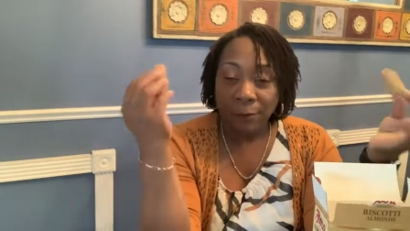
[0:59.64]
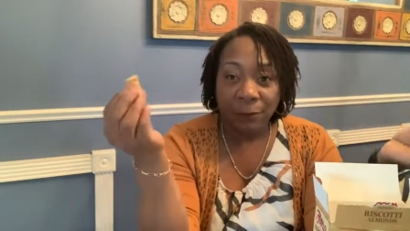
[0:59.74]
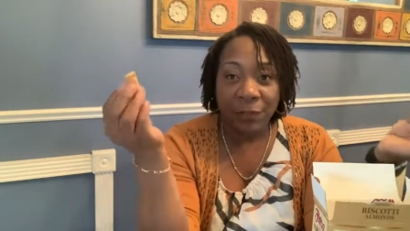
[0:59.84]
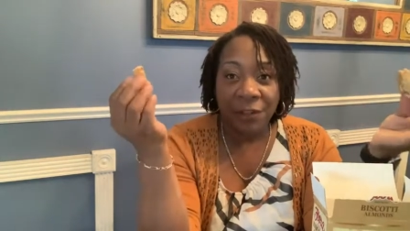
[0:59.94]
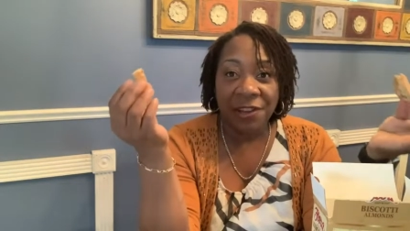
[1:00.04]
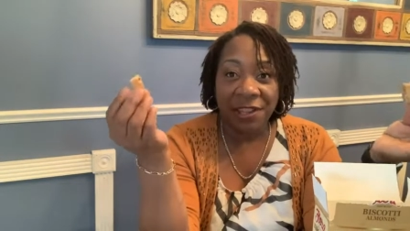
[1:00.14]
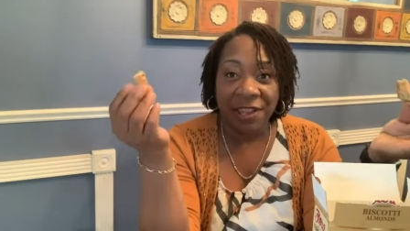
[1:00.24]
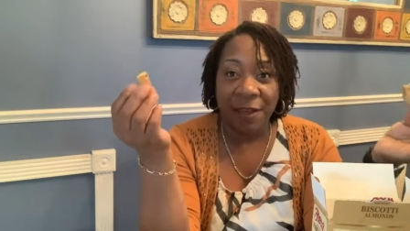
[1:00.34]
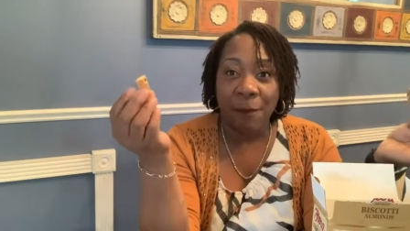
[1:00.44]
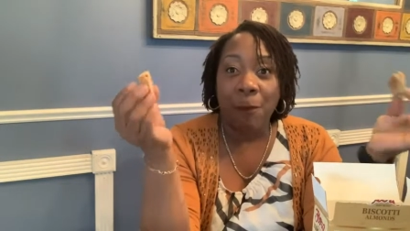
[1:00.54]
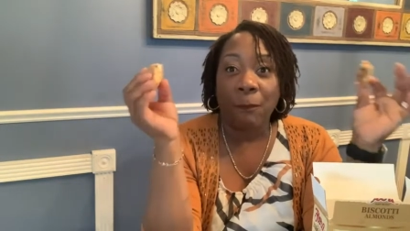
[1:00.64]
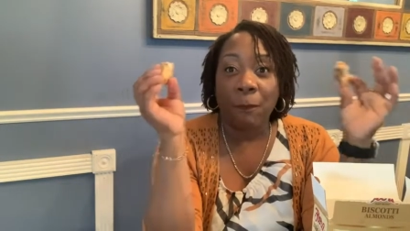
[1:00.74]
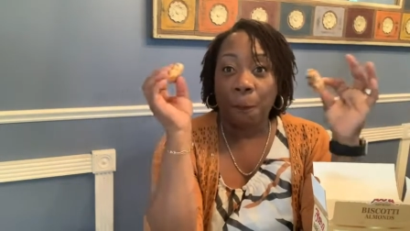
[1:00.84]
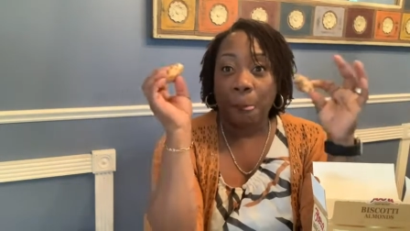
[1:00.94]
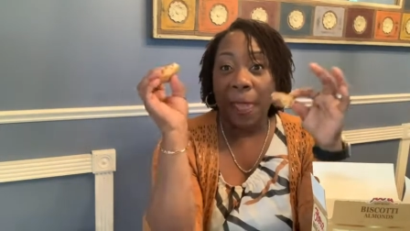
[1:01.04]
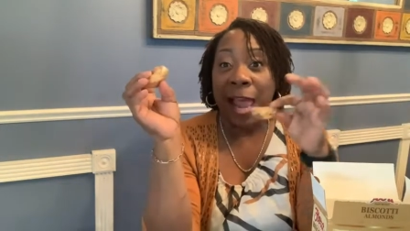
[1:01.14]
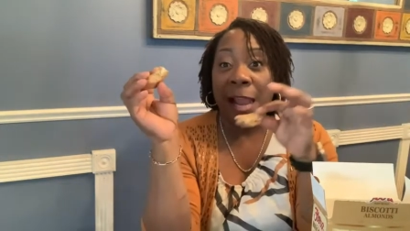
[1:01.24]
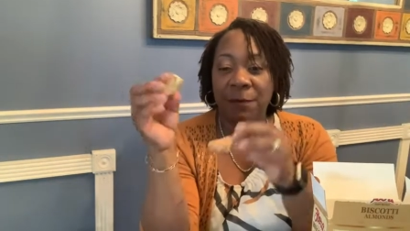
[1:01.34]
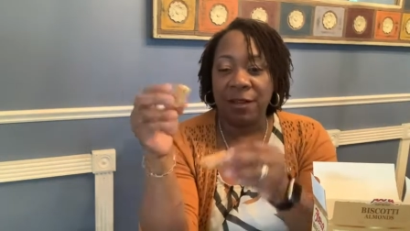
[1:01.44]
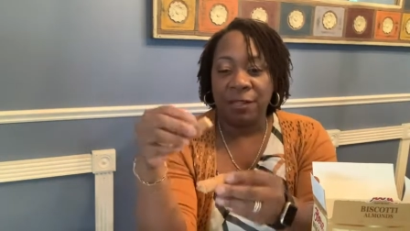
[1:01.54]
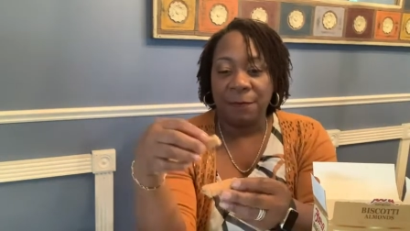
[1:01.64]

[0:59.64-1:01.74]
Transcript: you're gonna get almonds